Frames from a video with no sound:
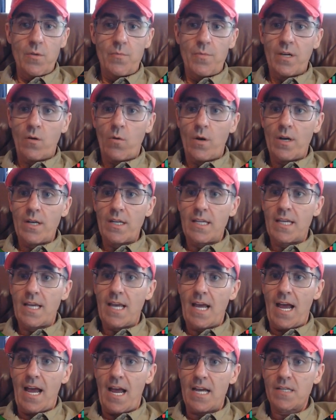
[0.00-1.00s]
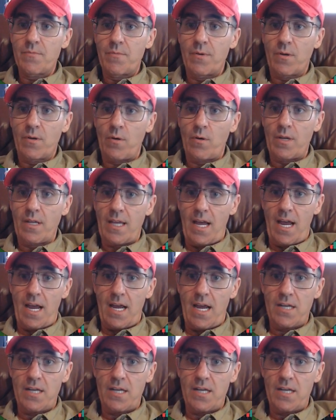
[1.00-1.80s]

I want to do Bitcoin Cash.